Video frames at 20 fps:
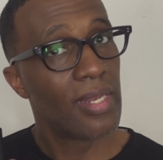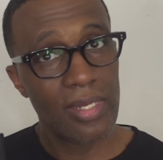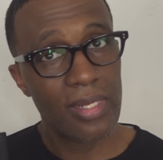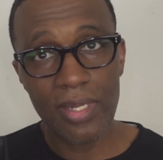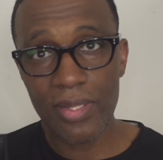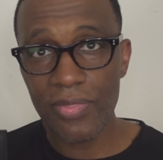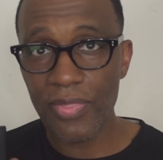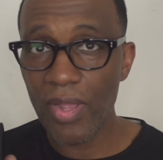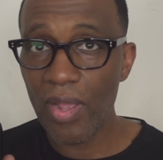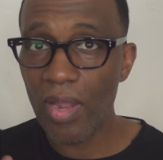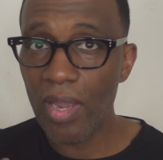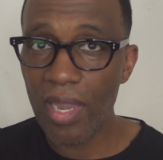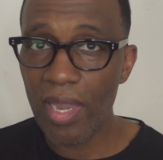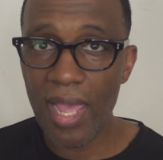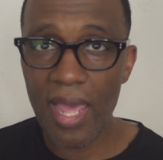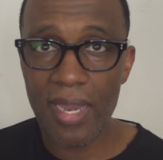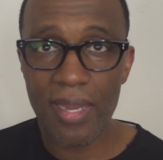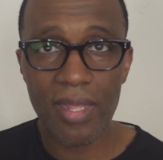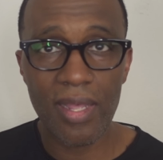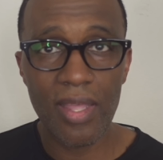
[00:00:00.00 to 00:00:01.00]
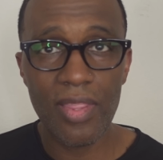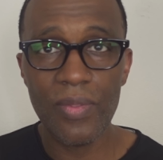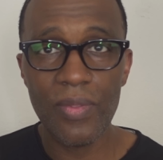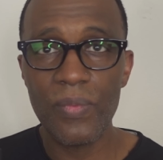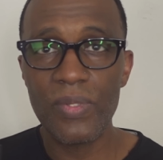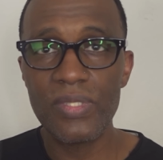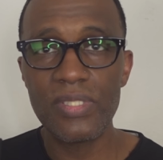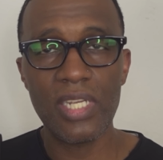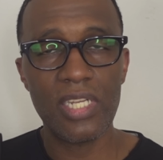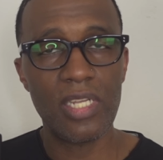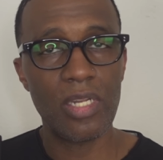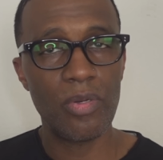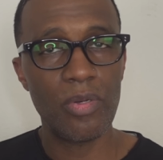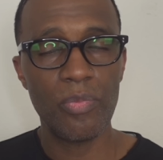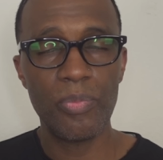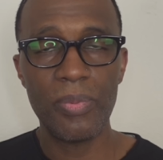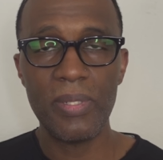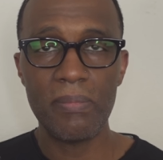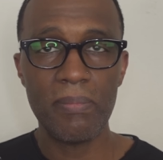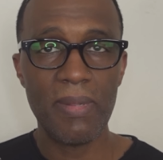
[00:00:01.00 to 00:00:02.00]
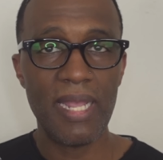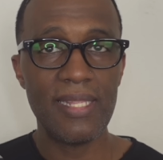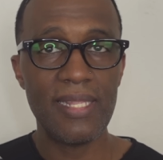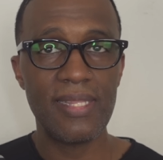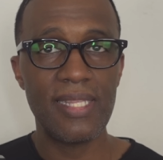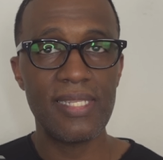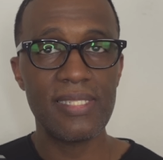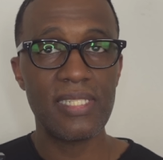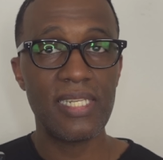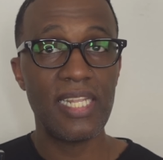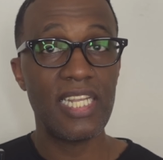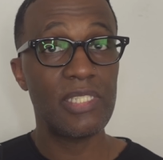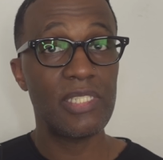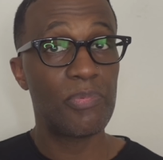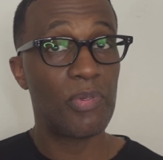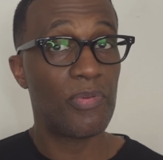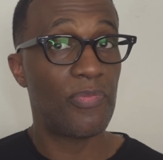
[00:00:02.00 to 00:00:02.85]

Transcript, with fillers: Look, there are a lot of other ones that could have made this list,